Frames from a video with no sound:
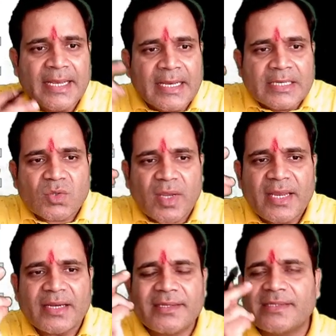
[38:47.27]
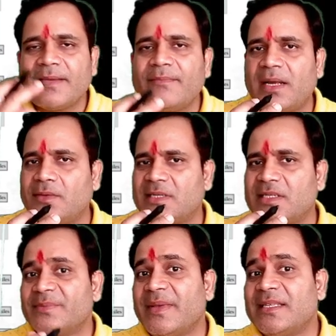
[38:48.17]
So here the
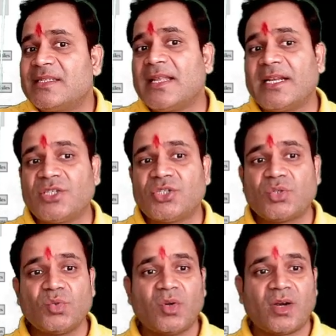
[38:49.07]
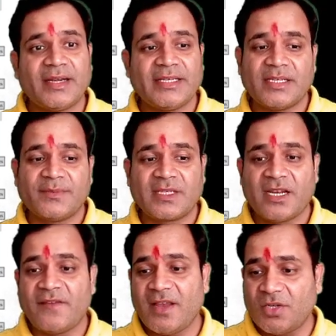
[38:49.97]
symbiosis means that the two organisms
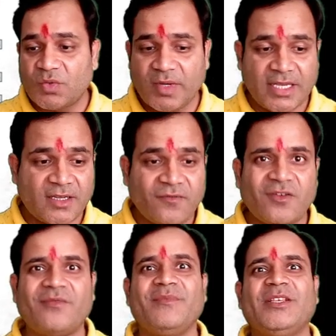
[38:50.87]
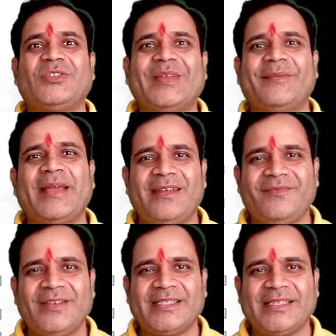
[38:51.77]
living together for mutual
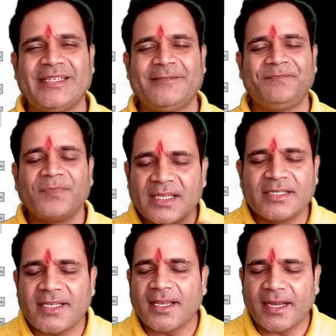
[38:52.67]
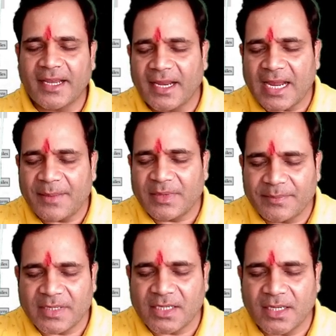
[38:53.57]
beneficial. See, again, I'm
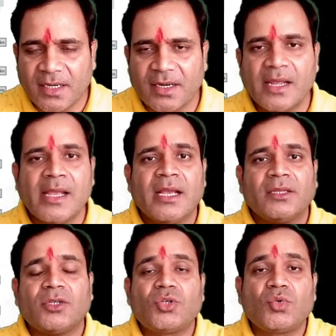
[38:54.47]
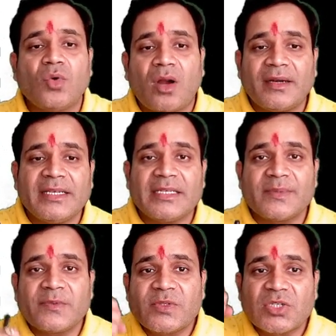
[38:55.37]
repeating here. The two
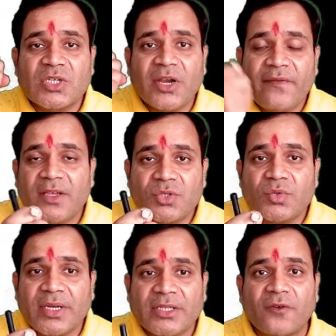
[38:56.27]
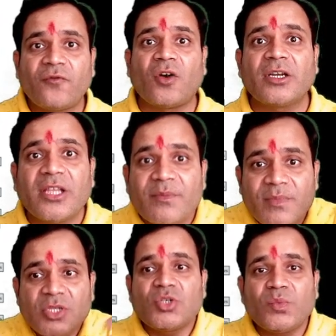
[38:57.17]
organisms which is living together for their
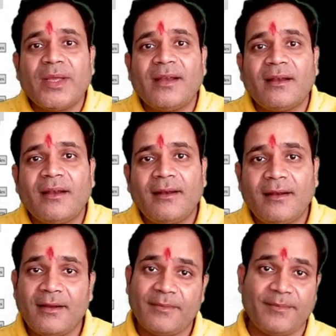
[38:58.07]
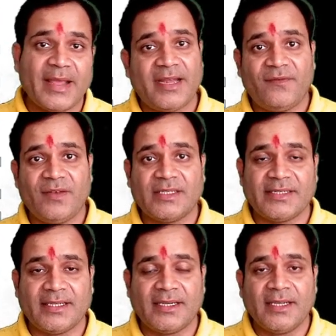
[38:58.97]
mutual
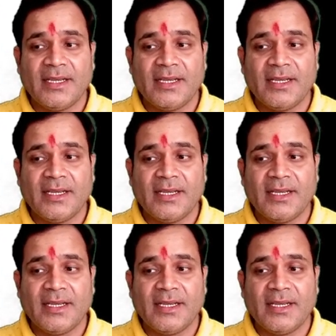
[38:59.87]
beneficial.